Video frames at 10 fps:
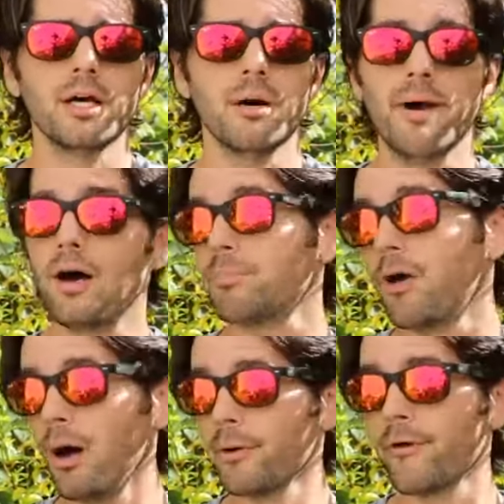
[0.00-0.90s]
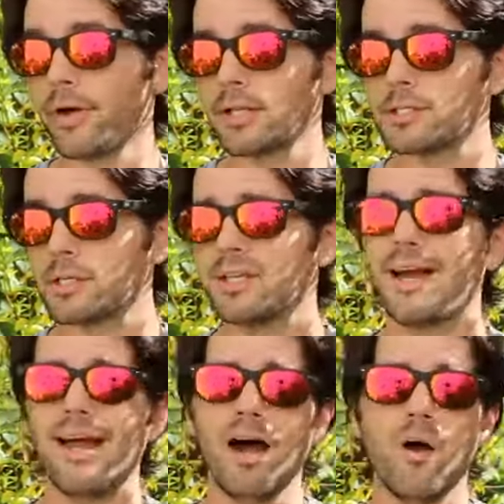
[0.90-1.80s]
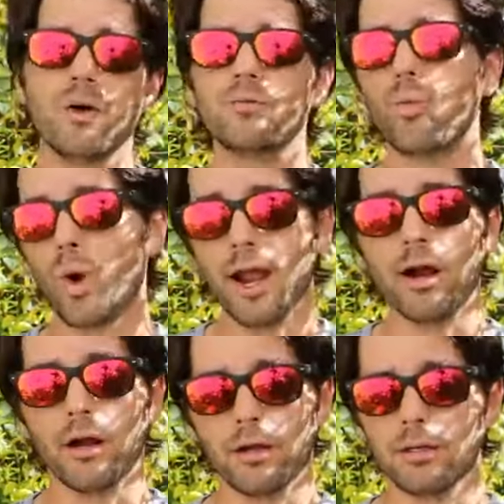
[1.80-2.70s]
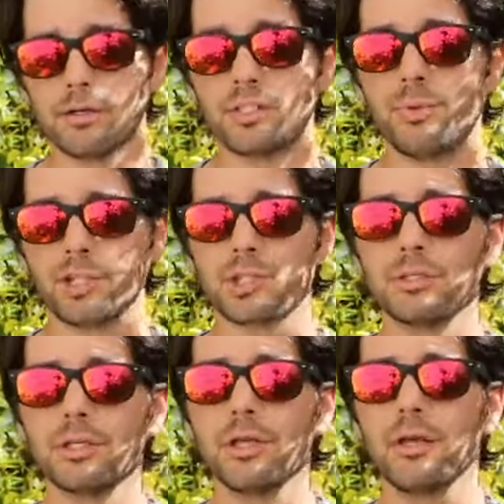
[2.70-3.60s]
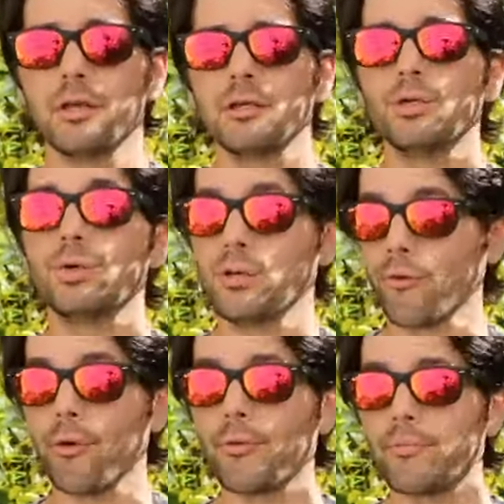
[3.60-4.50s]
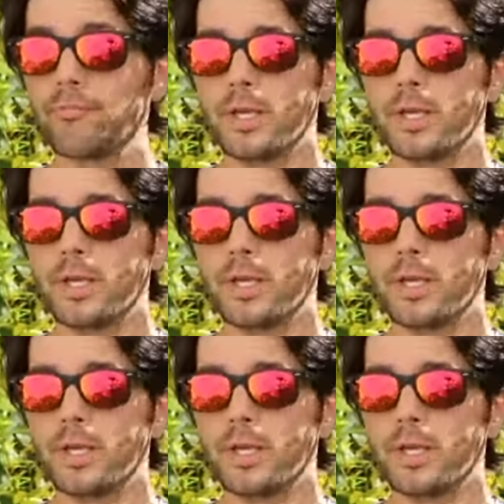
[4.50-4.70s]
about pomegranates and how and where, especially, you can grow them.